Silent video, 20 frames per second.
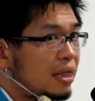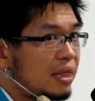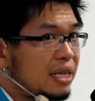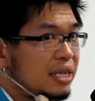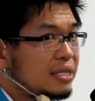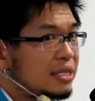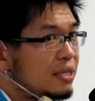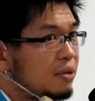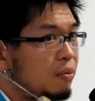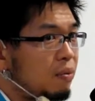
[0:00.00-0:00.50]

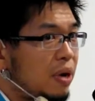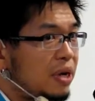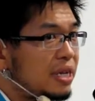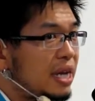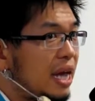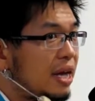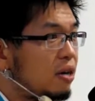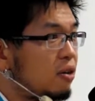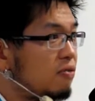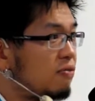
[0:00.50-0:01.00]
at least the
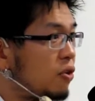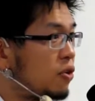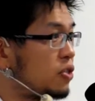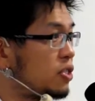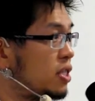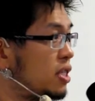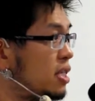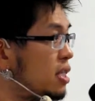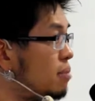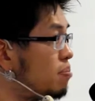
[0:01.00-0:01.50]
one point oh
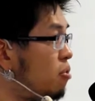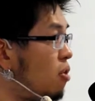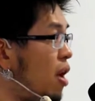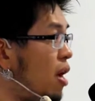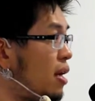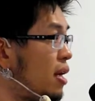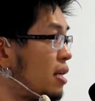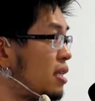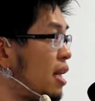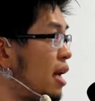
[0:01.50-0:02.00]
version of the
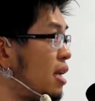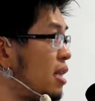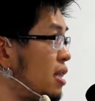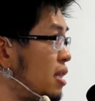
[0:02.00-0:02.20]
product.